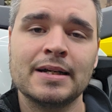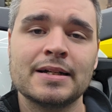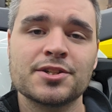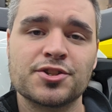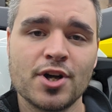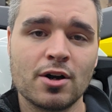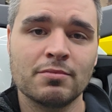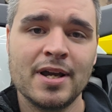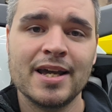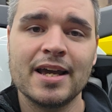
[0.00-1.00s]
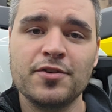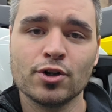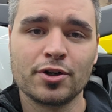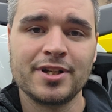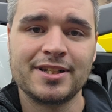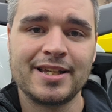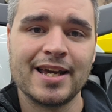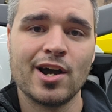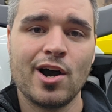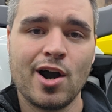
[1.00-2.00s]
So, if you're looking to
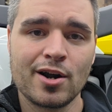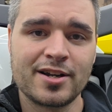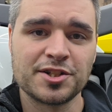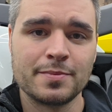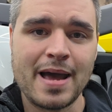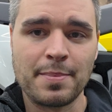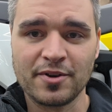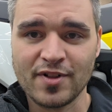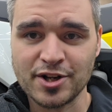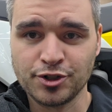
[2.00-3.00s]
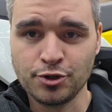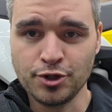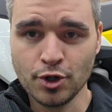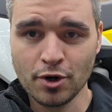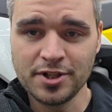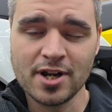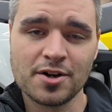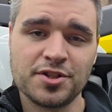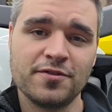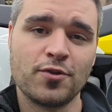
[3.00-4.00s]
get our custom mapping flashed into your
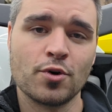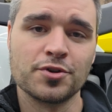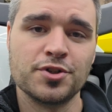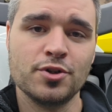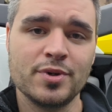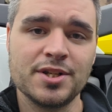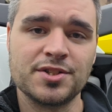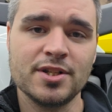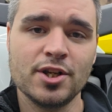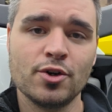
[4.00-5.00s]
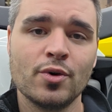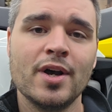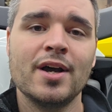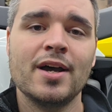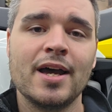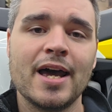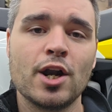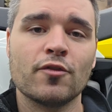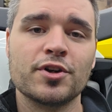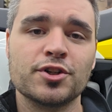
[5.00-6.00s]
DR-Z4's new ECU, head
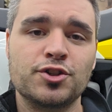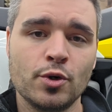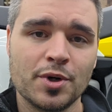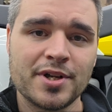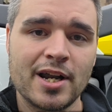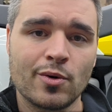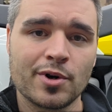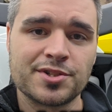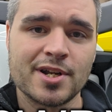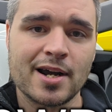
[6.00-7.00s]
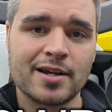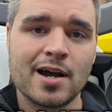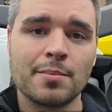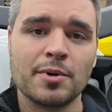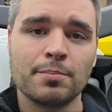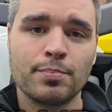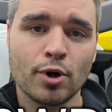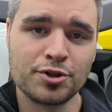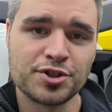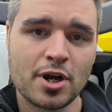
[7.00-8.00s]
over to twowheeldynoworks.com,
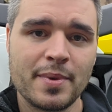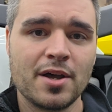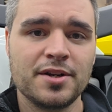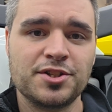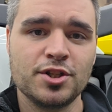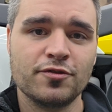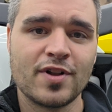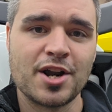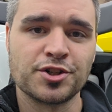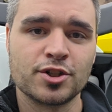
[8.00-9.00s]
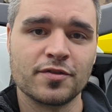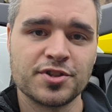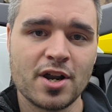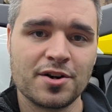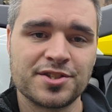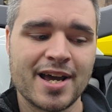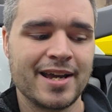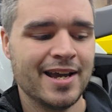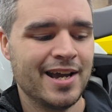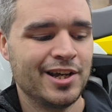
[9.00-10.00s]
purchase our mail and ECU flashing service on our
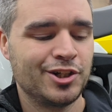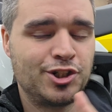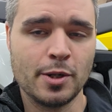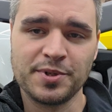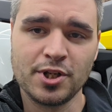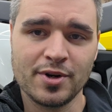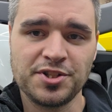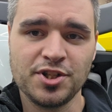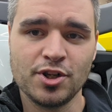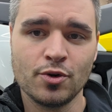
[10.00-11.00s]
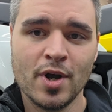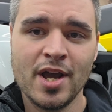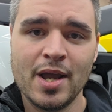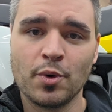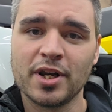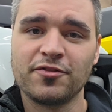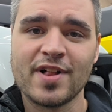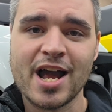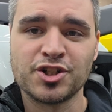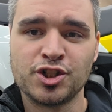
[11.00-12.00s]
site, ship us your ECU, and we'll get it
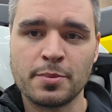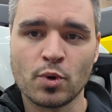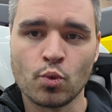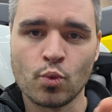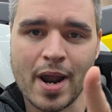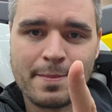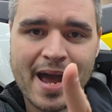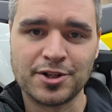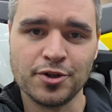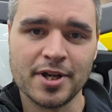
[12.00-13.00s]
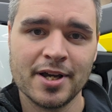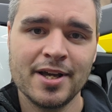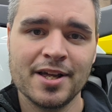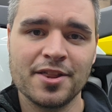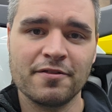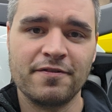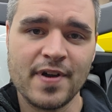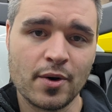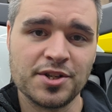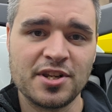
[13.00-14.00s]
flashed and shipped right back to you the
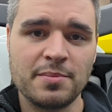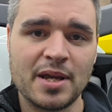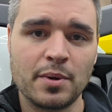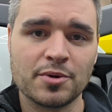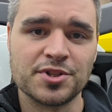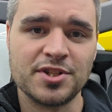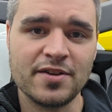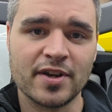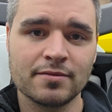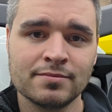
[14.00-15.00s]
very same day we receive it.